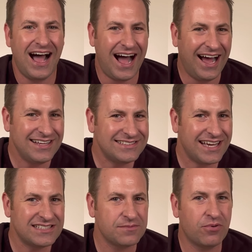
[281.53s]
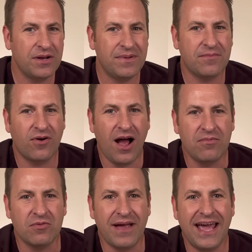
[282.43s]
I'd say it's a pretty big
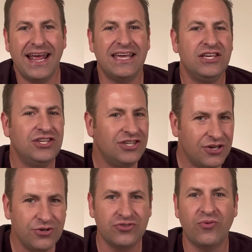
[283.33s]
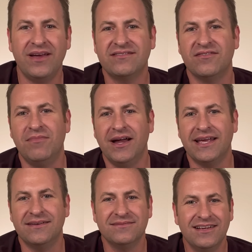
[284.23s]
problem and a huge waste of
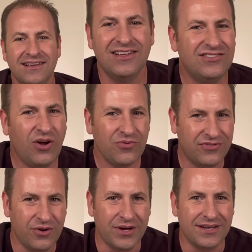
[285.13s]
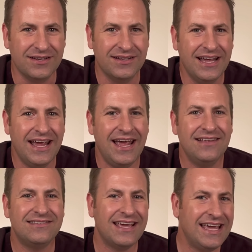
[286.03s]
money. Don't do it.
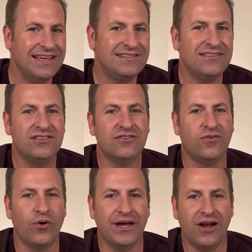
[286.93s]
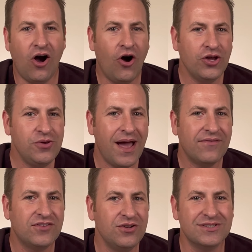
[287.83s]
It's easy to avoid. All you have
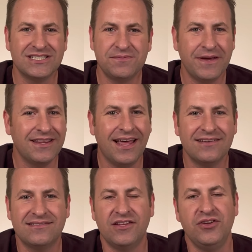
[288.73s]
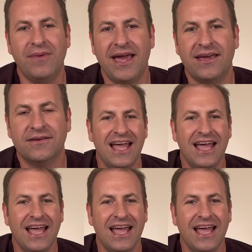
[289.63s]
to do is spend less than you make.